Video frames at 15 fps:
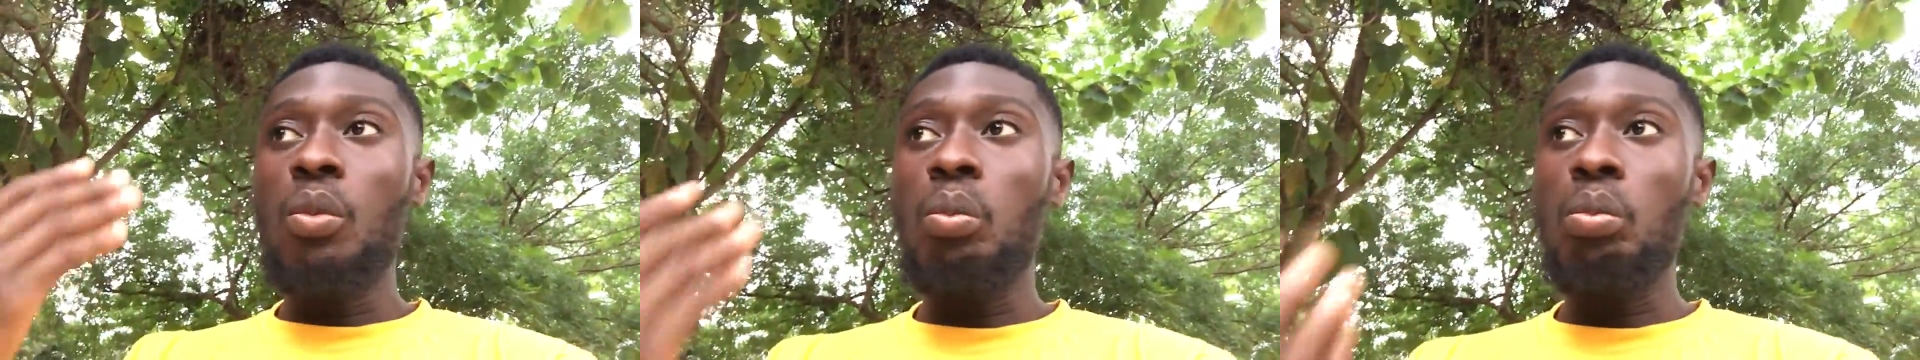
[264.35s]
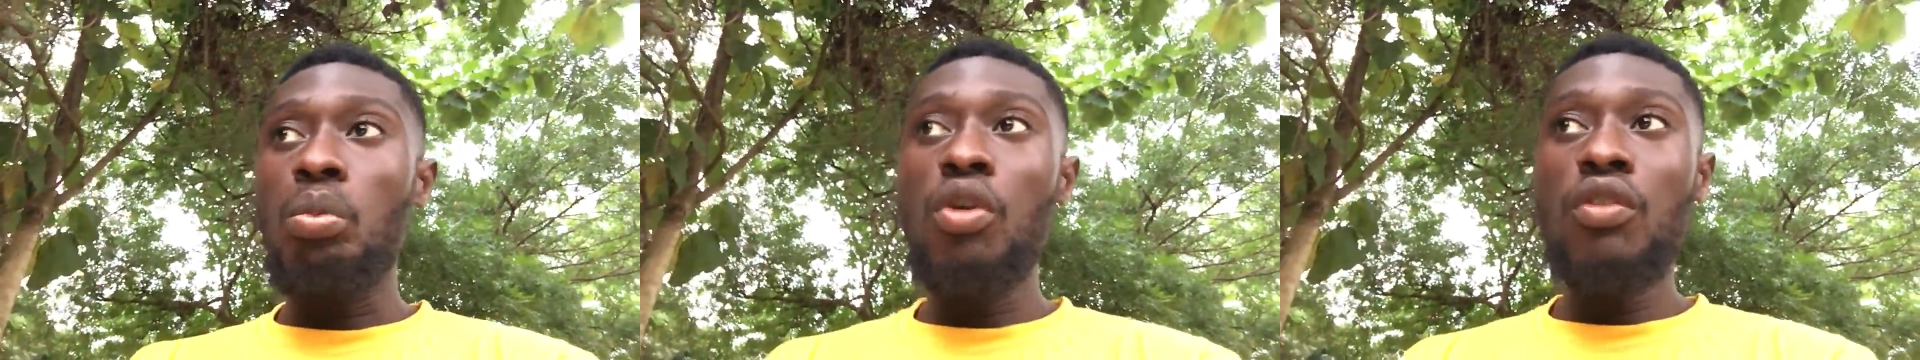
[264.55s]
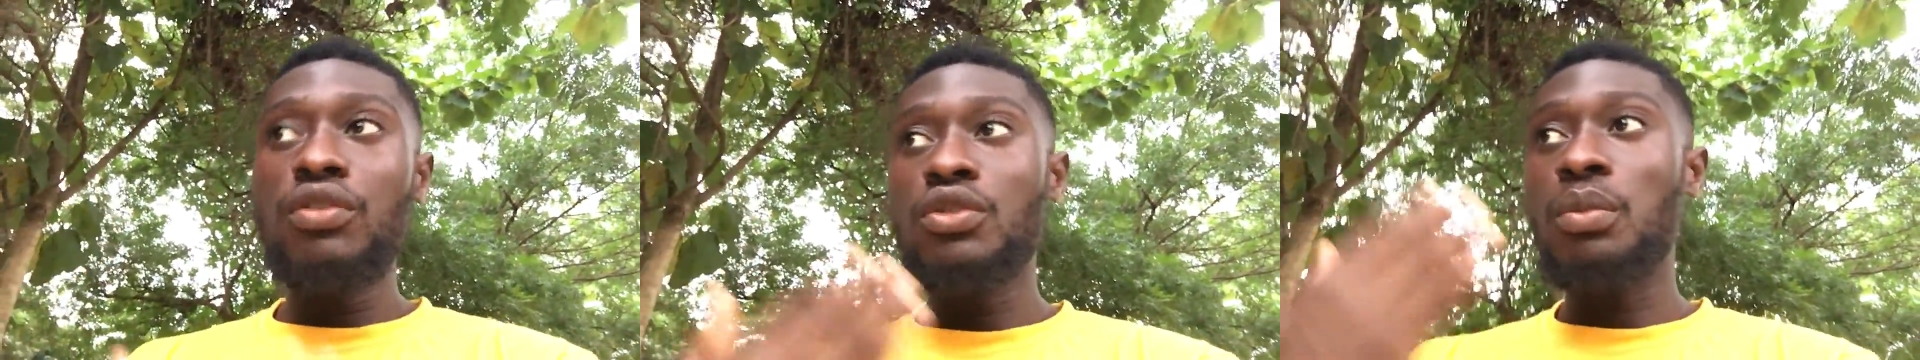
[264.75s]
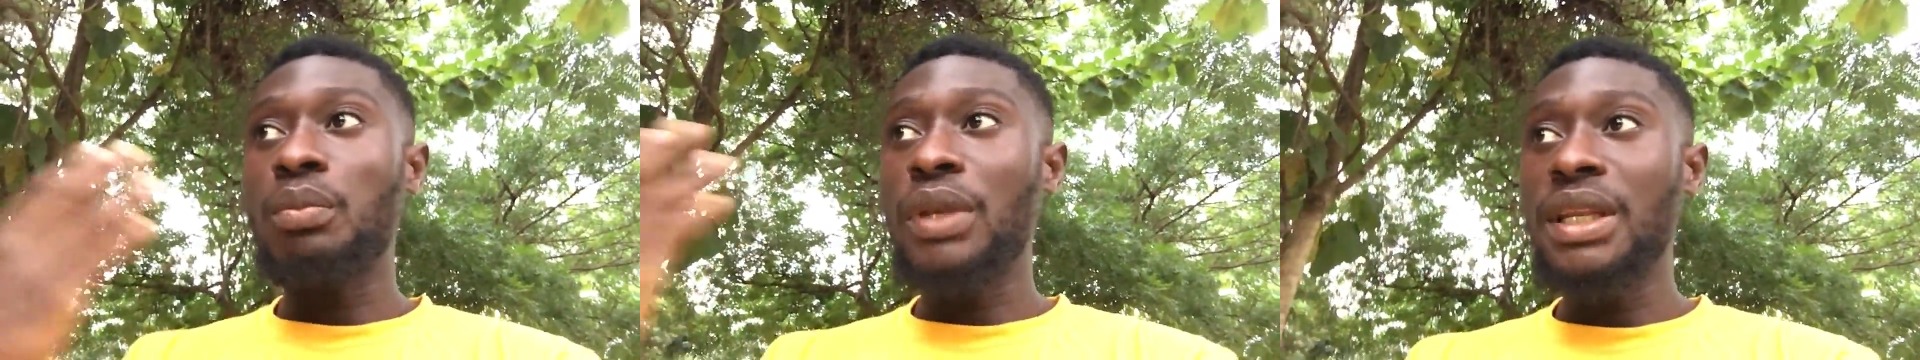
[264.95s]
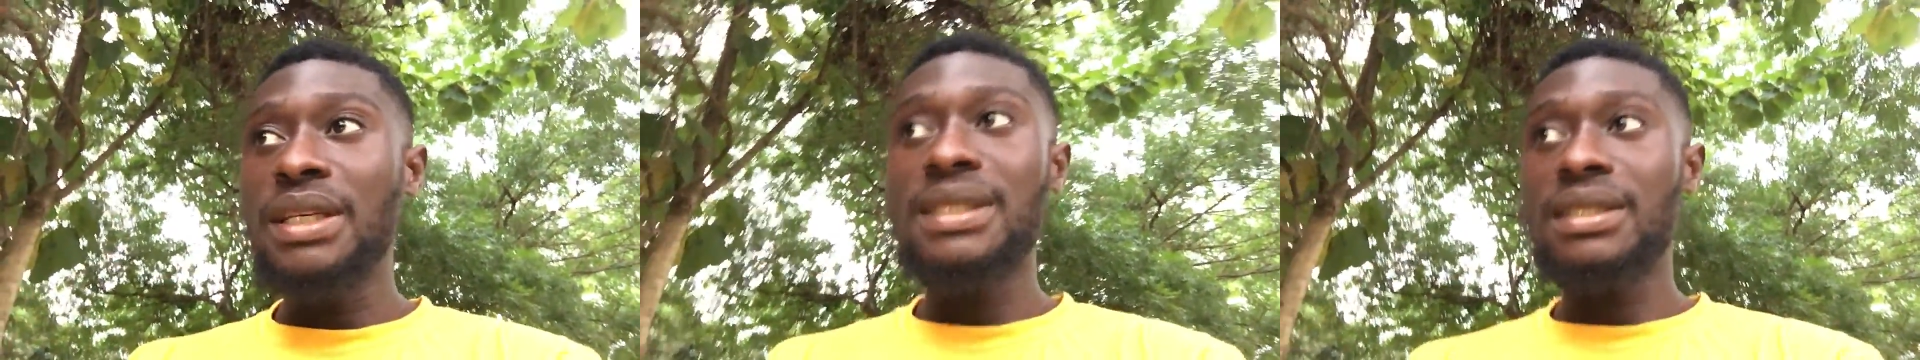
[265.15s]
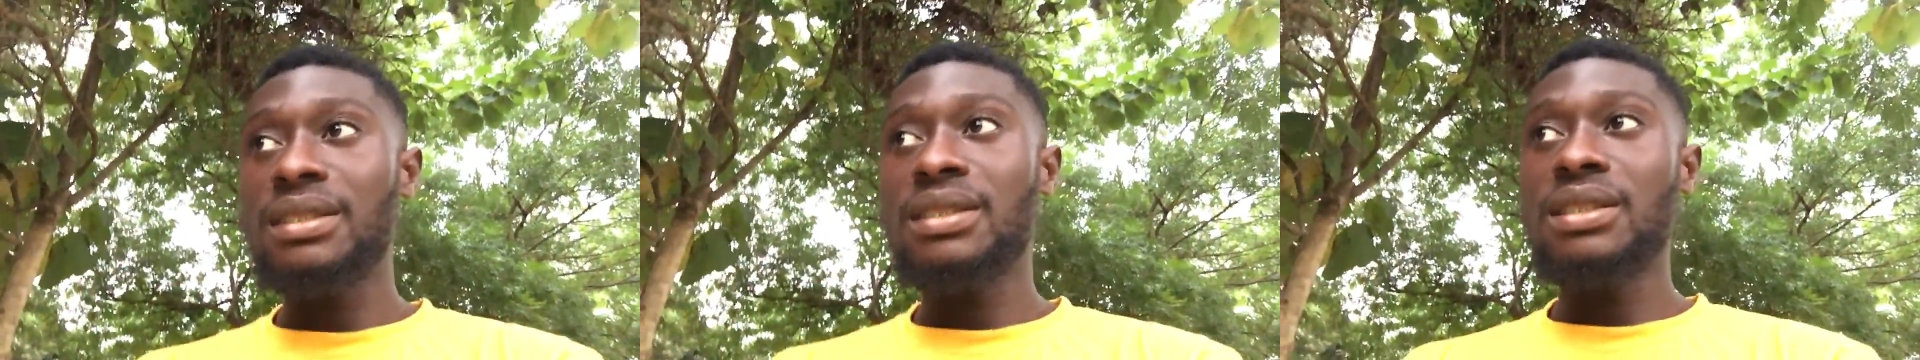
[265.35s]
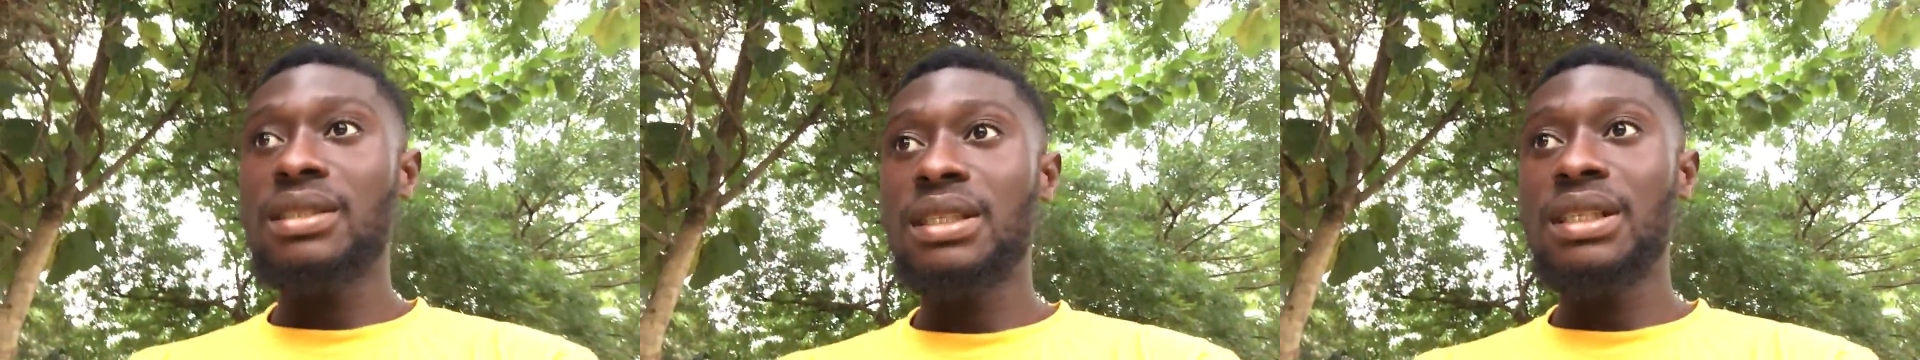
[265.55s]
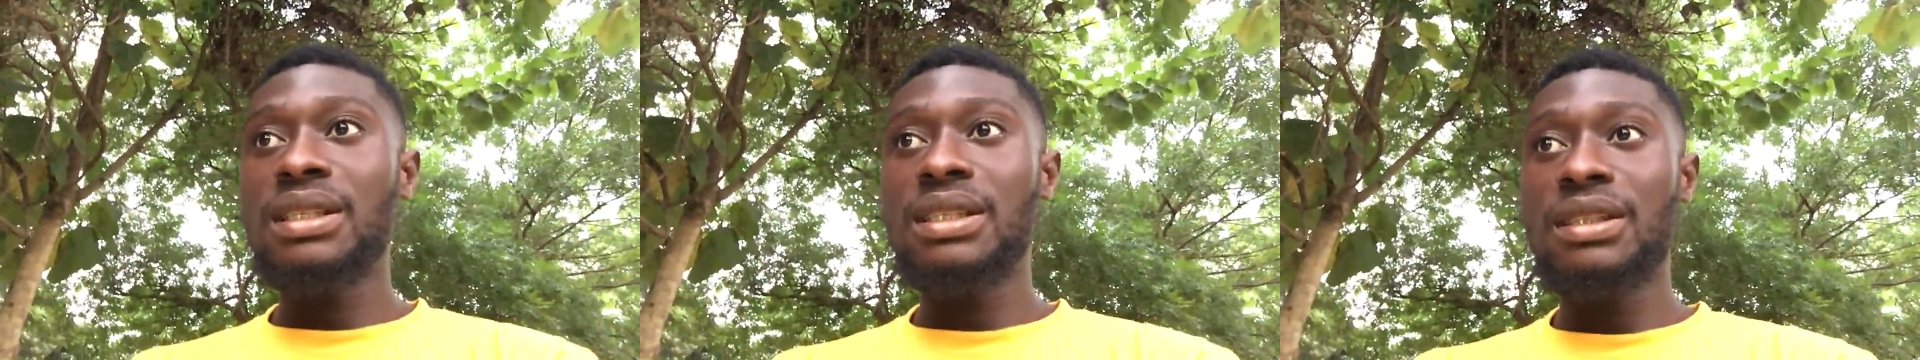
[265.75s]
move to places
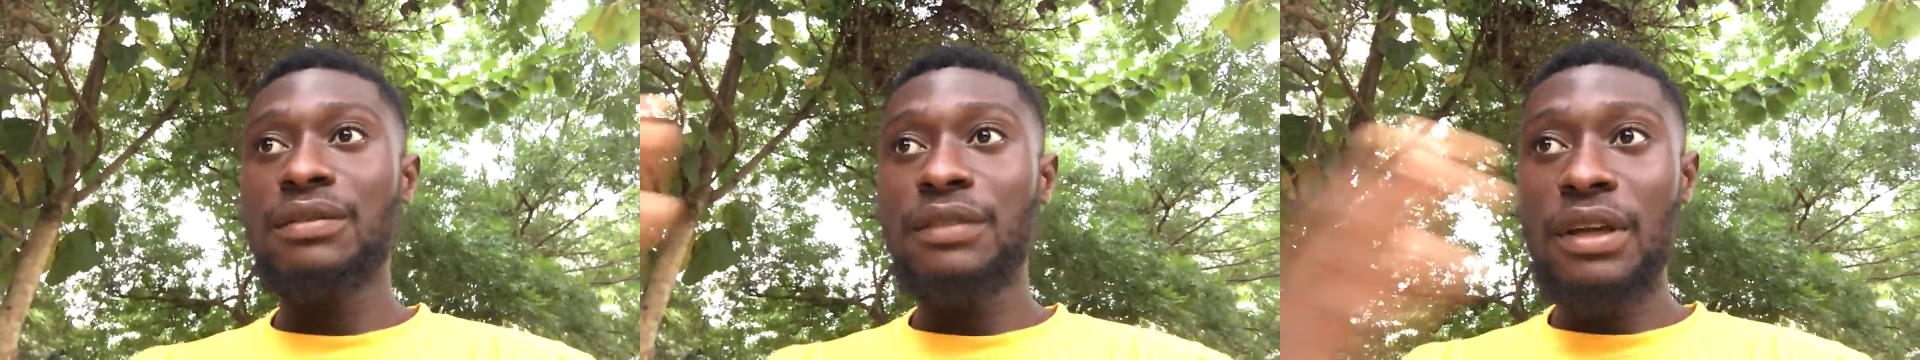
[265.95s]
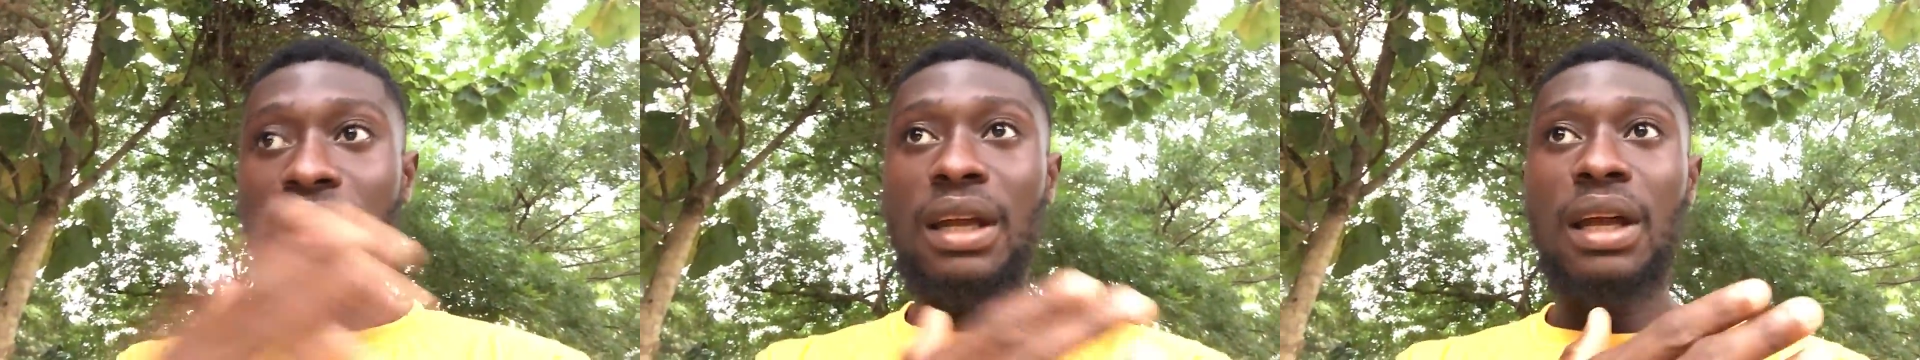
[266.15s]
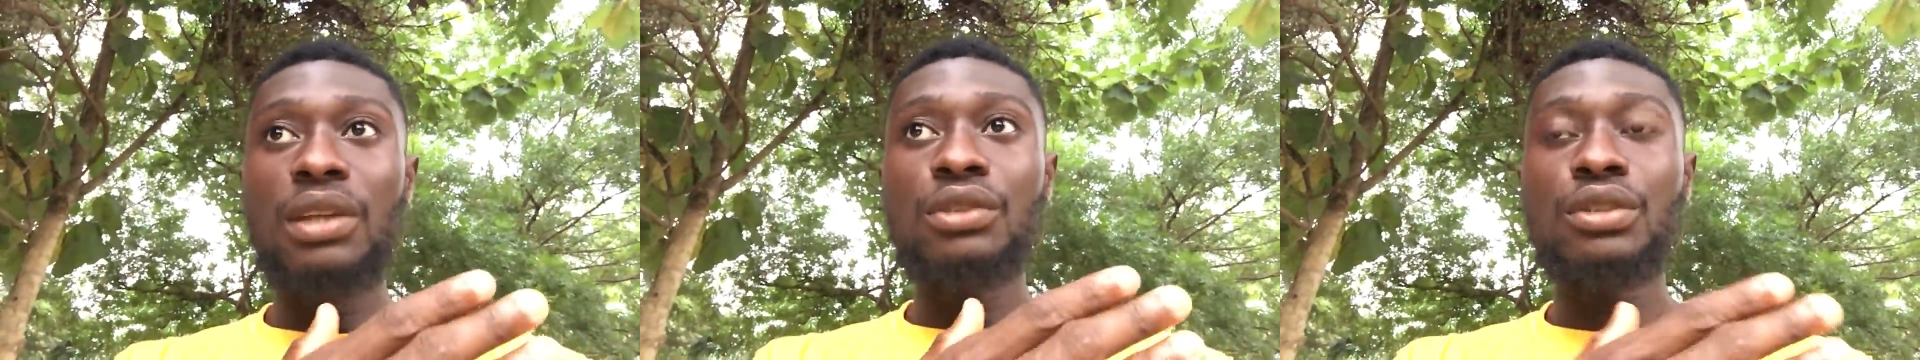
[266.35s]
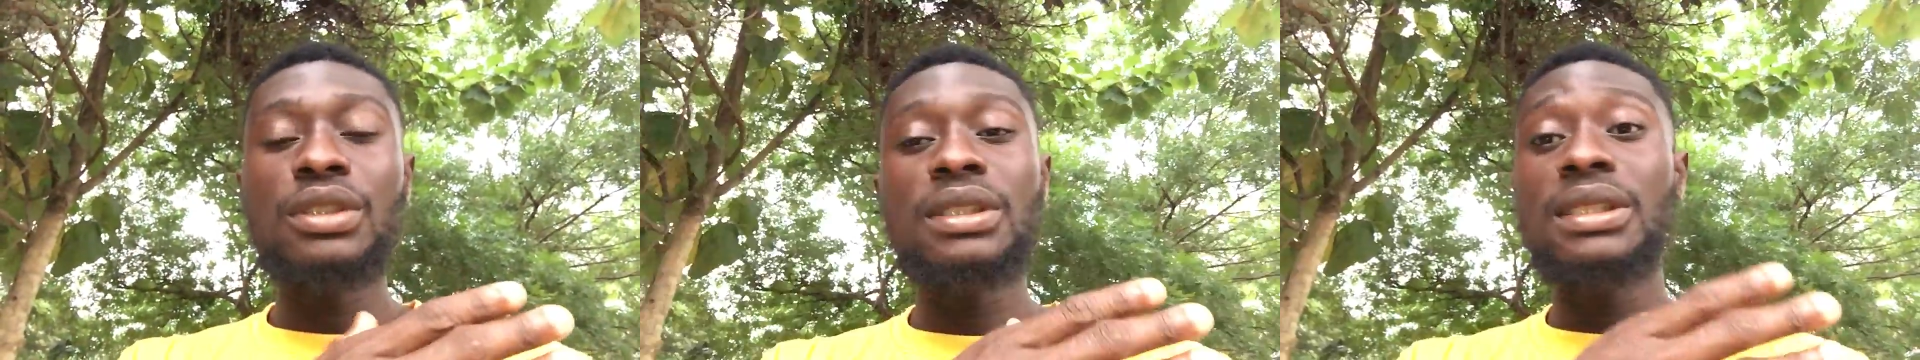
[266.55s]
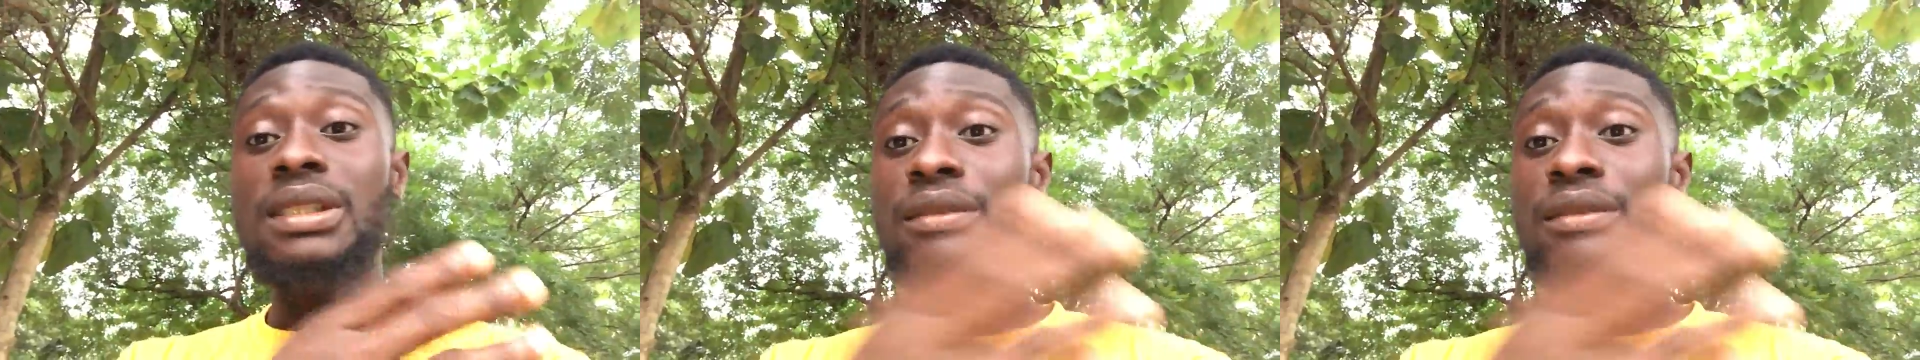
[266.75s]
different country